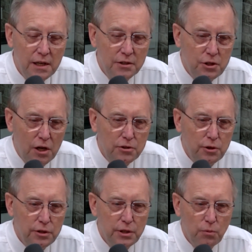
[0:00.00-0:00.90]
John
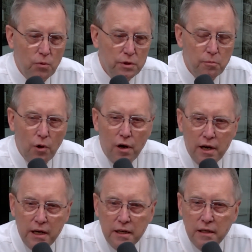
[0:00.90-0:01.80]
Gentry wanted to
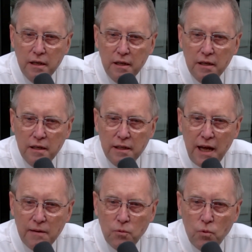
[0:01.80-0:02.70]
bring a
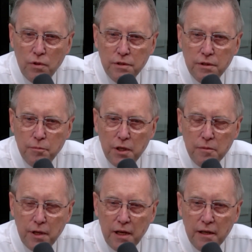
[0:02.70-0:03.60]
911 to
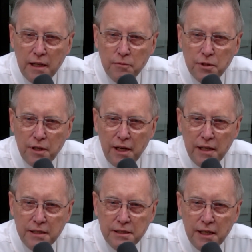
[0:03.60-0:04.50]
Putnam County. He was our county
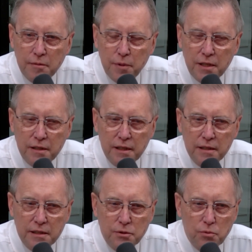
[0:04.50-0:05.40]
exec back
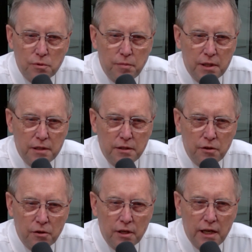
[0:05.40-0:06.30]
then. This would have been in the
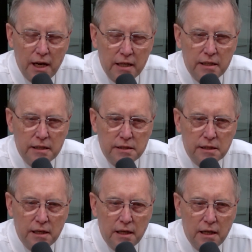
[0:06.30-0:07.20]
early 80s.
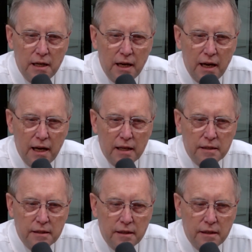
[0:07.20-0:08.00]
And